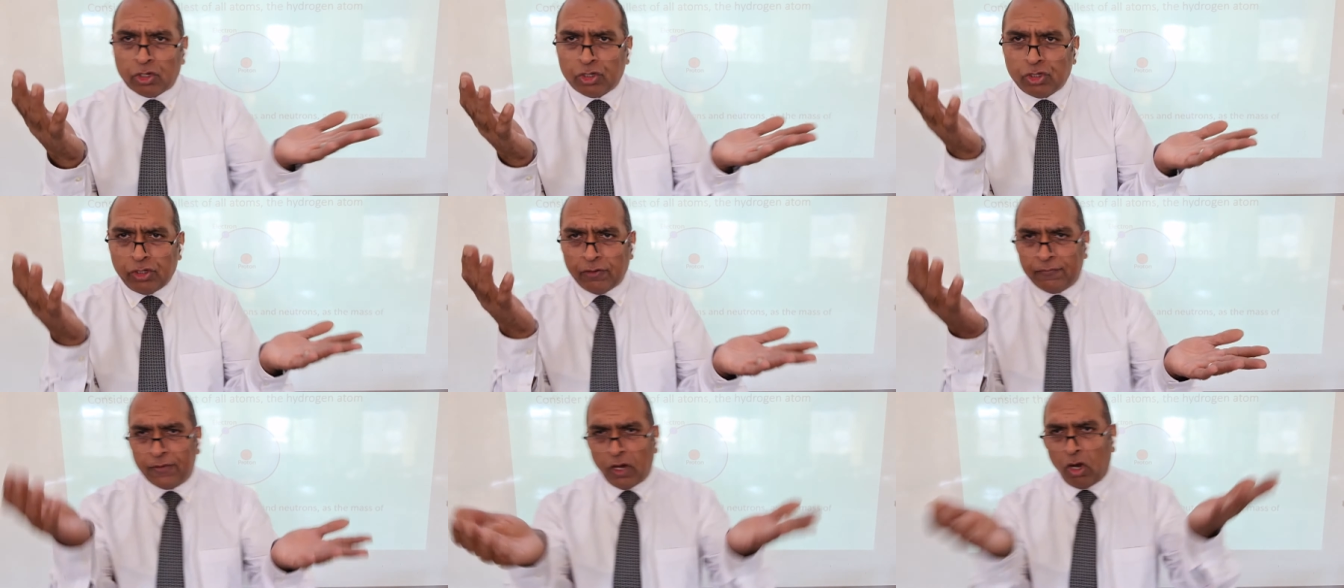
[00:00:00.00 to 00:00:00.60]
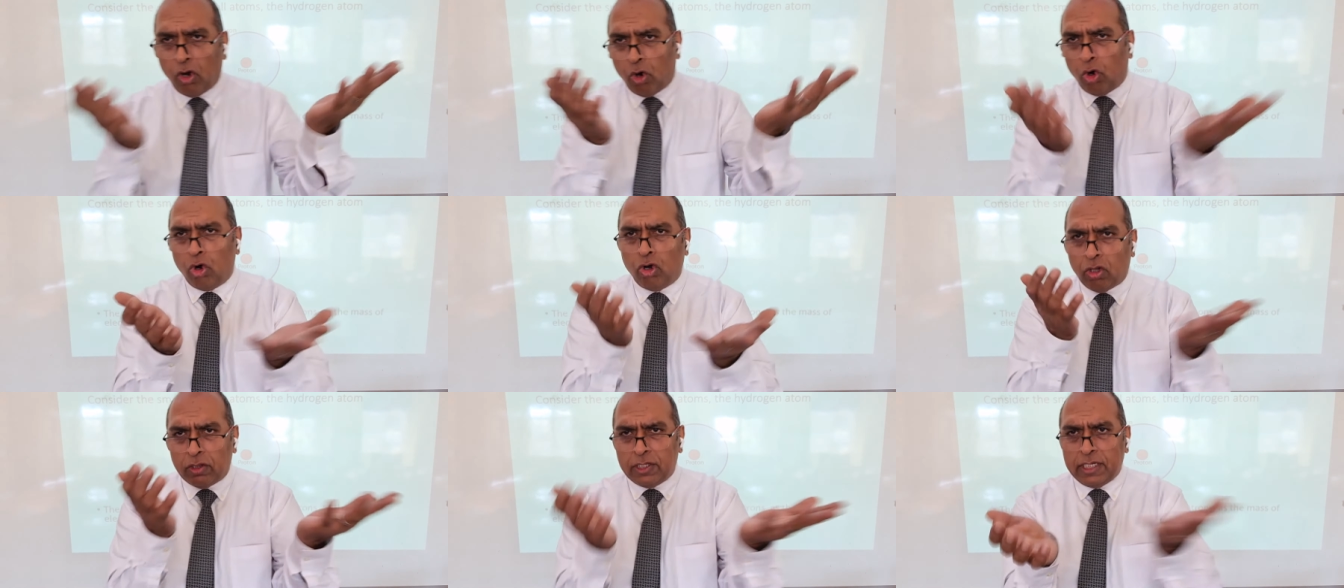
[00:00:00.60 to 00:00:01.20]
you've got
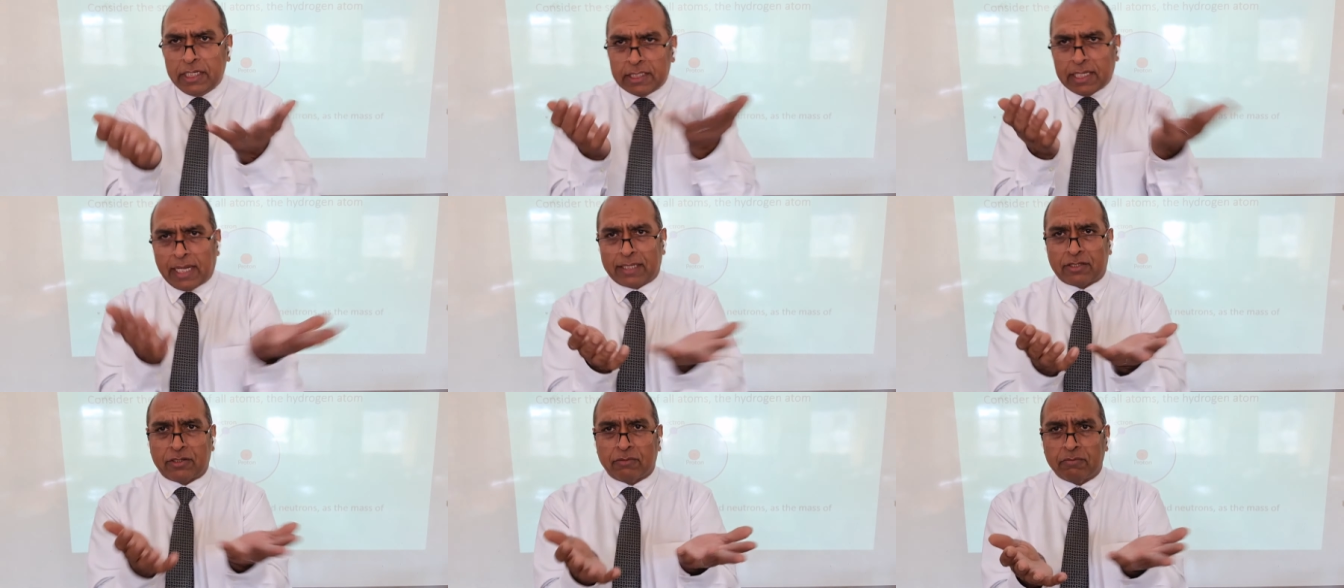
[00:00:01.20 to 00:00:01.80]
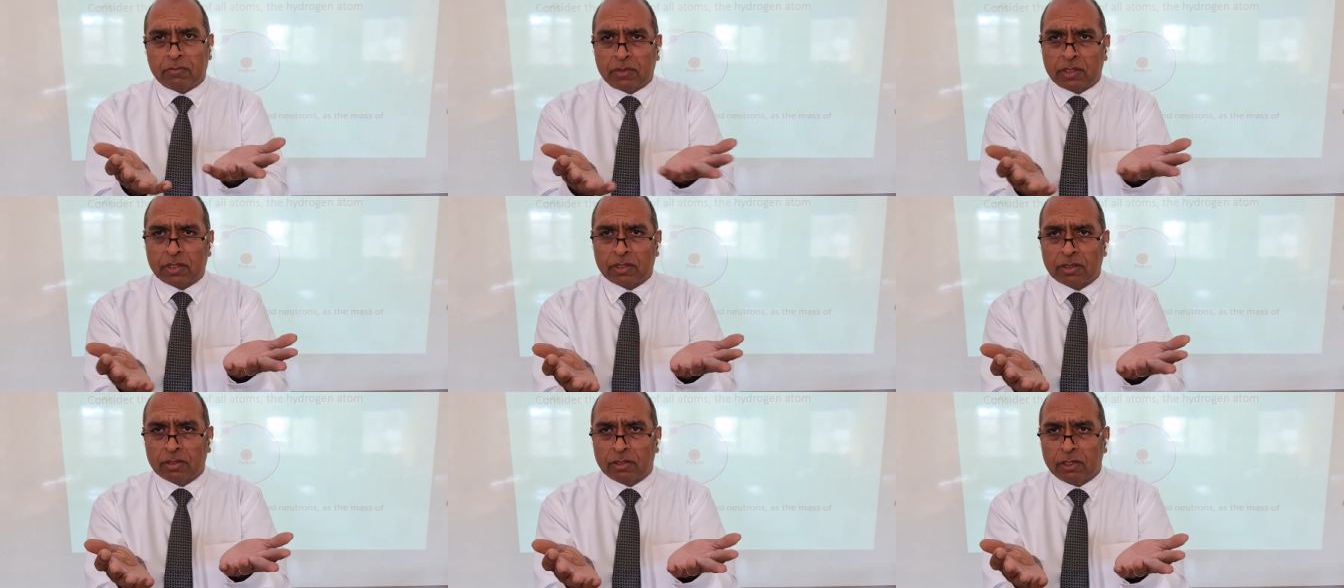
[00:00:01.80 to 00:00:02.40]
all these
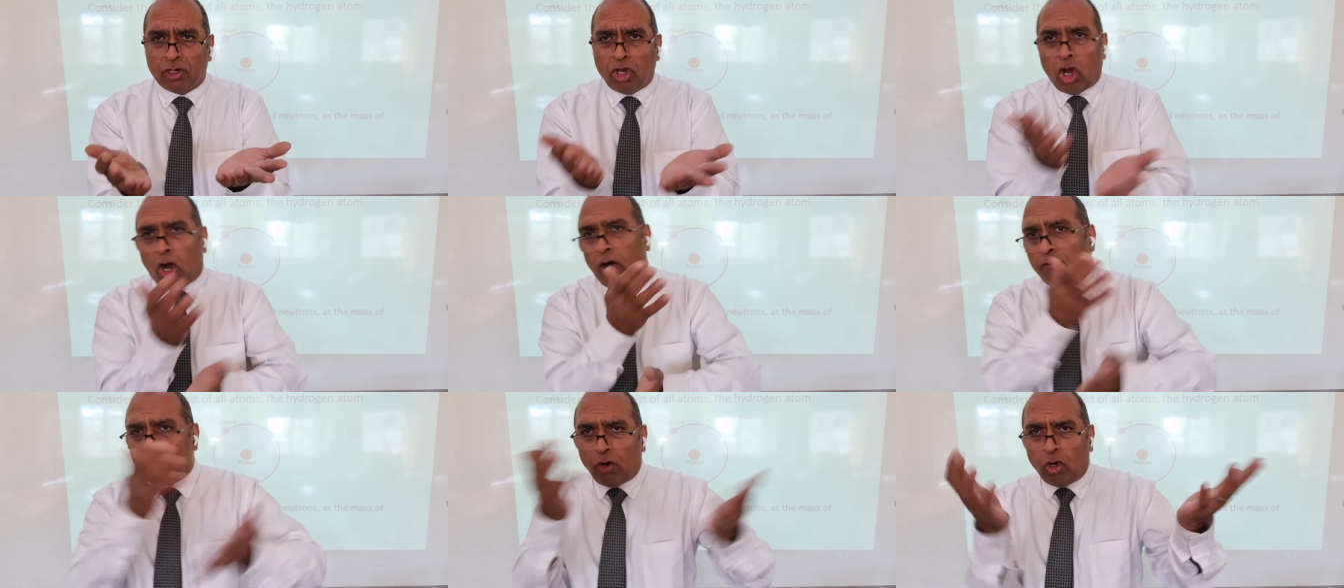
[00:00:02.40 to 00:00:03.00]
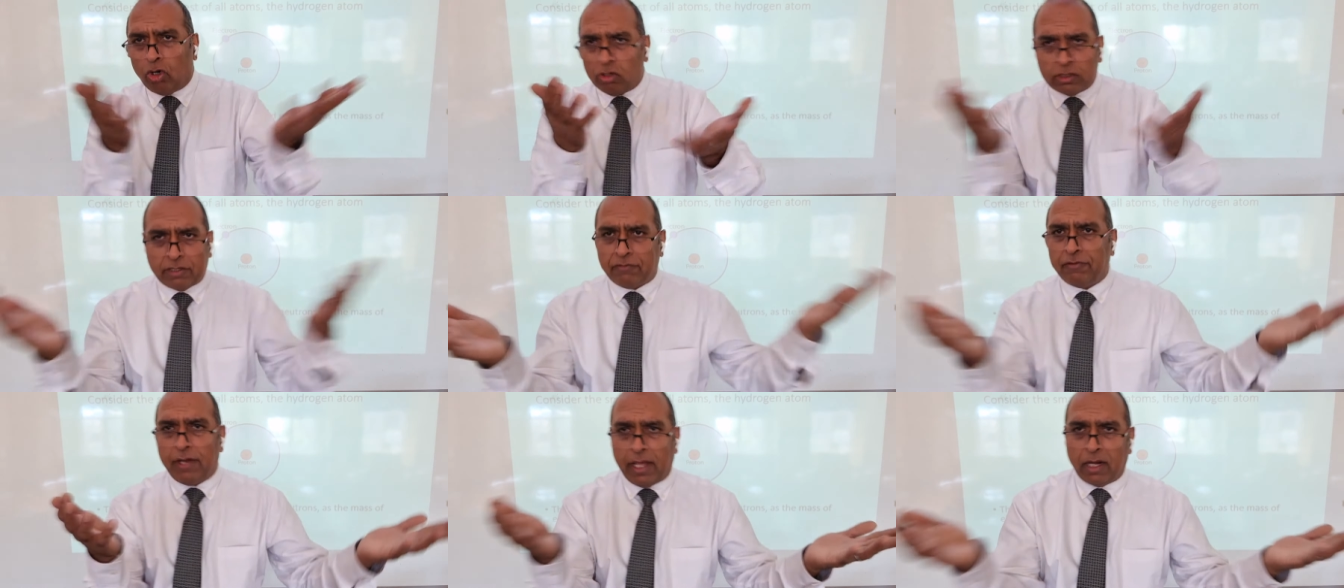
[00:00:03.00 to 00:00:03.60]
atoms of all
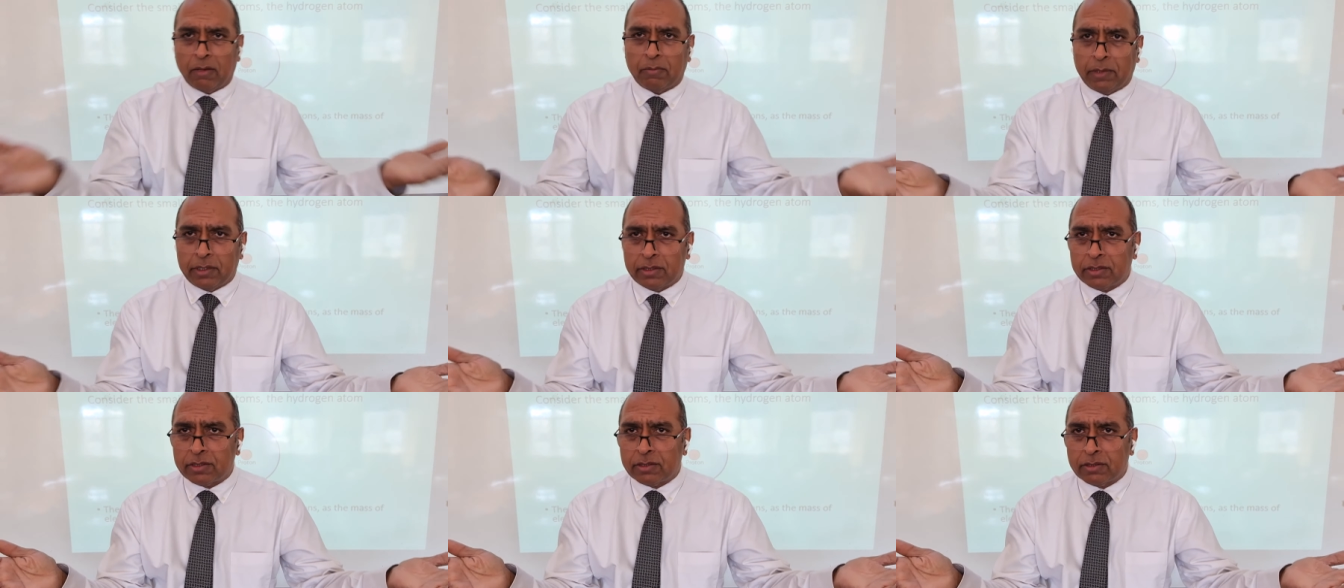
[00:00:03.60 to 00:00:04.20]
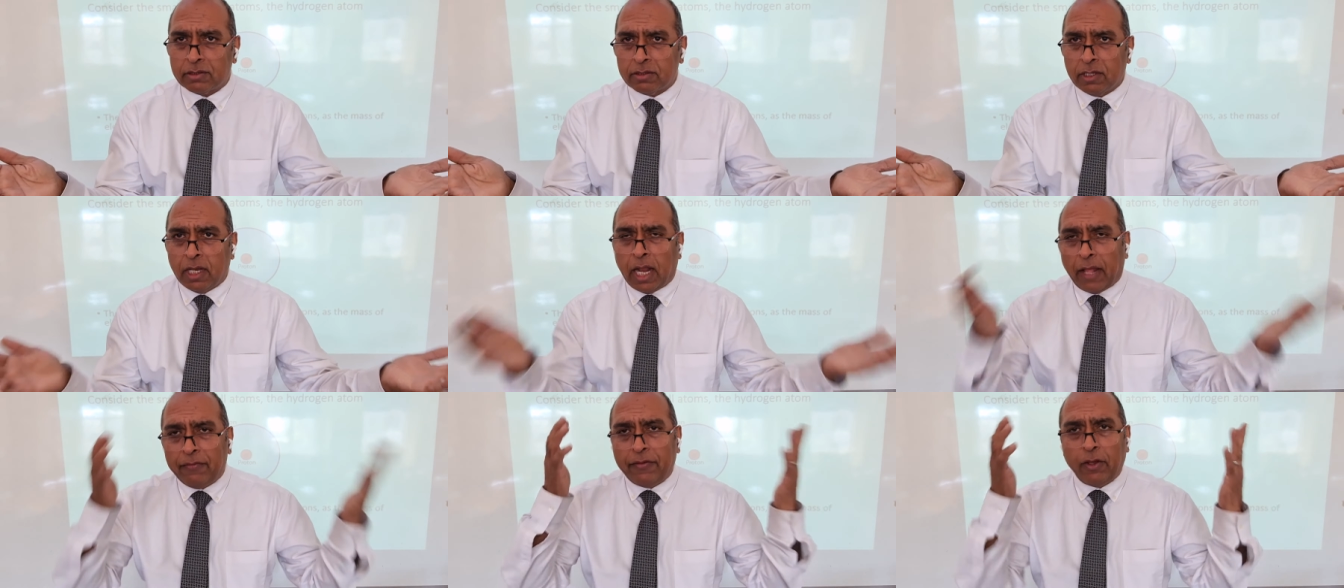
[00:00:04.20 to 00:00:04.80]
different elements,
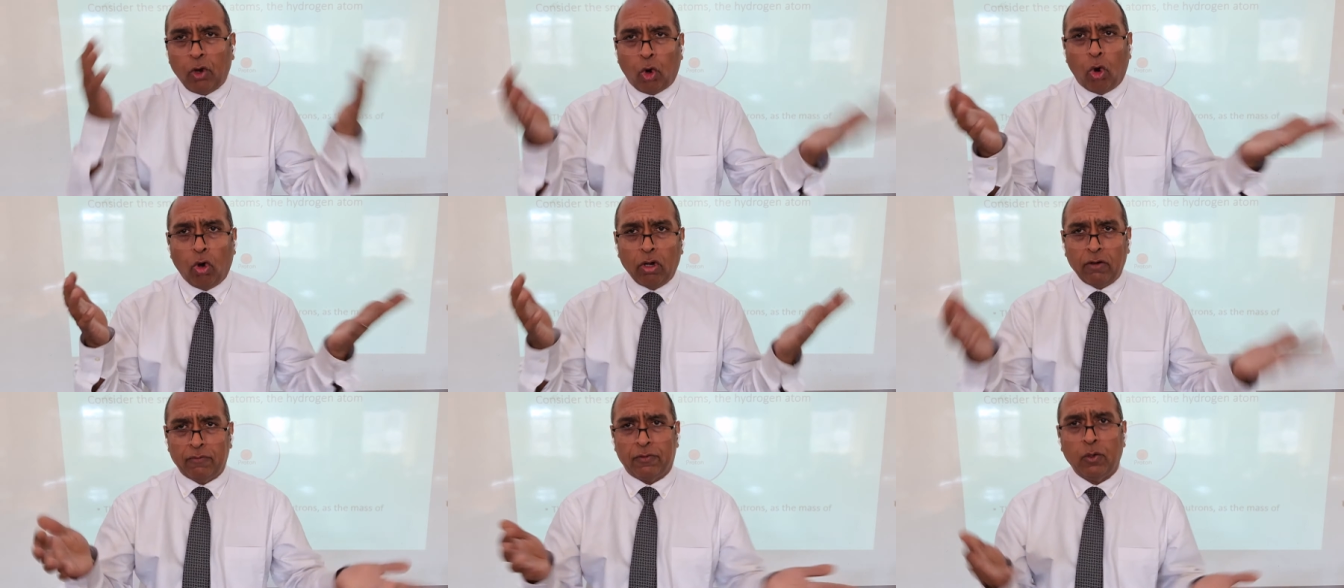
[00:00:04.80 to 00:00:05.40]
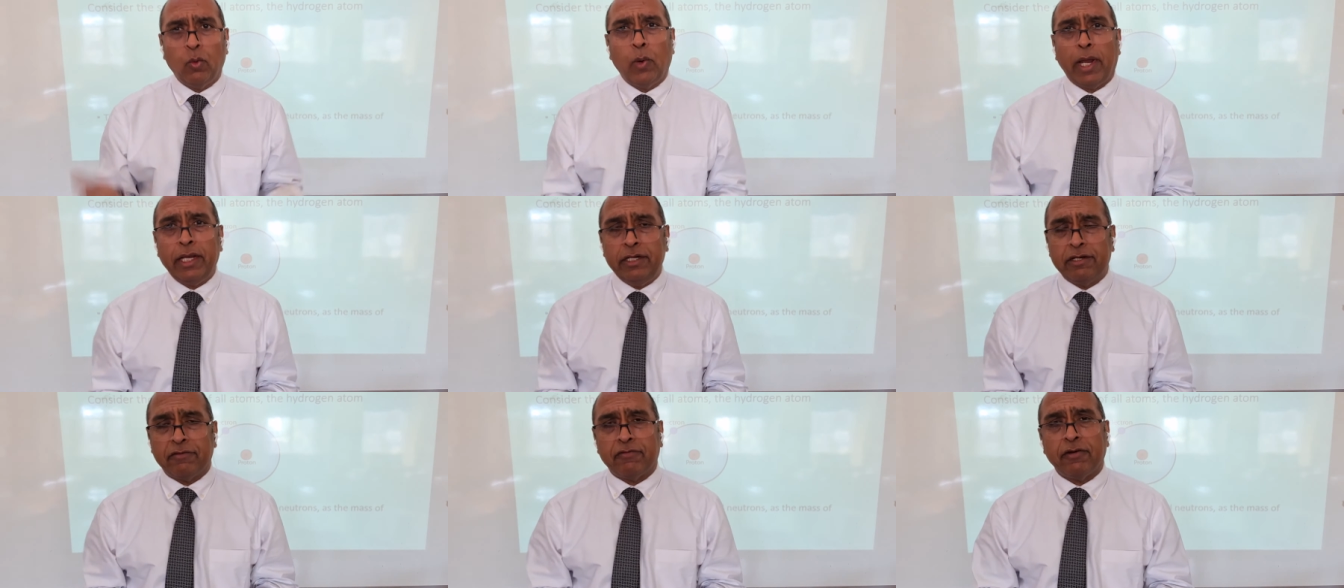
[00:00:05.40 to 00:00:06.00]
and all of them weigh
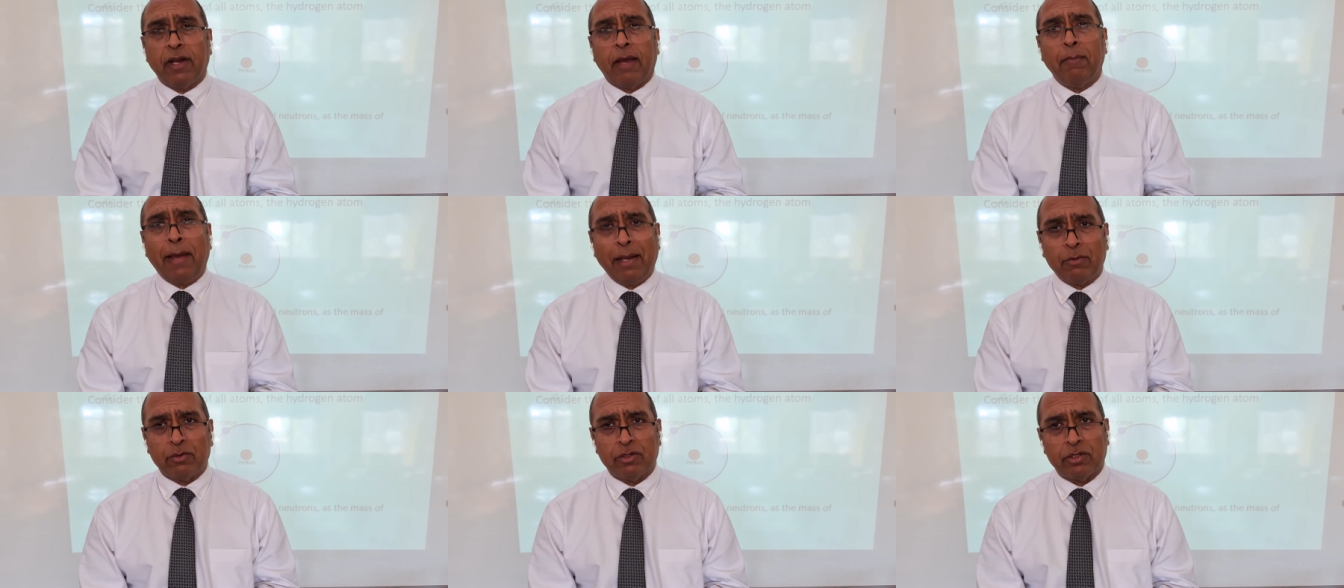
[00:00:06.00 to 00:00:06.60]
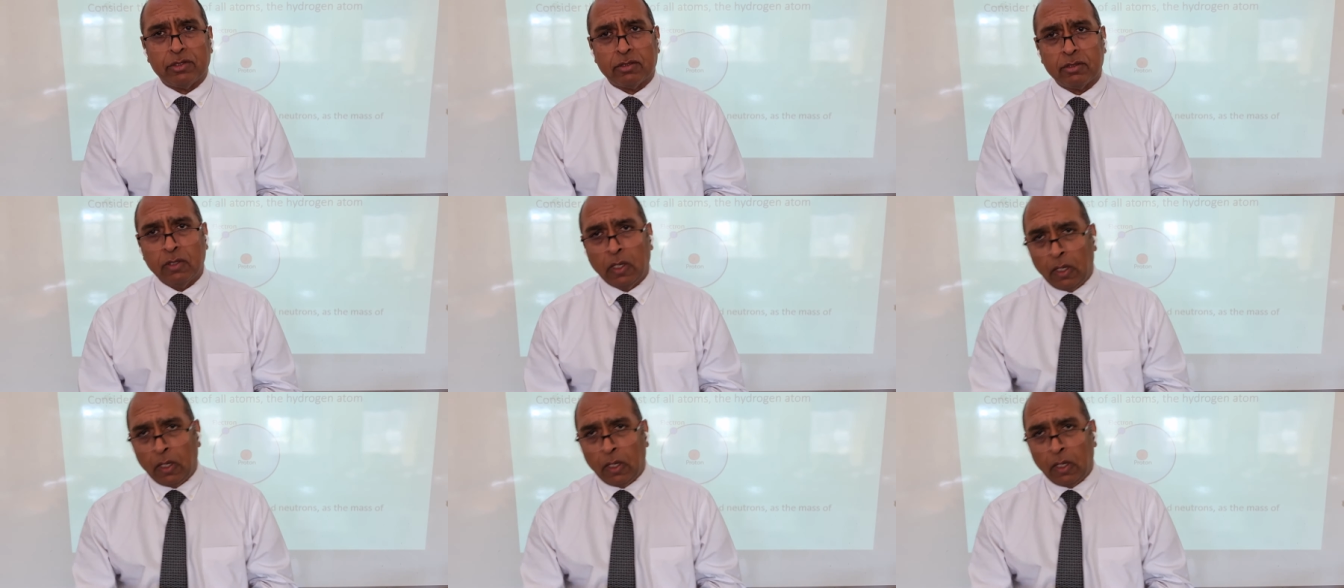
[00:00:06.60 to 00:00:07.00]
different amounts.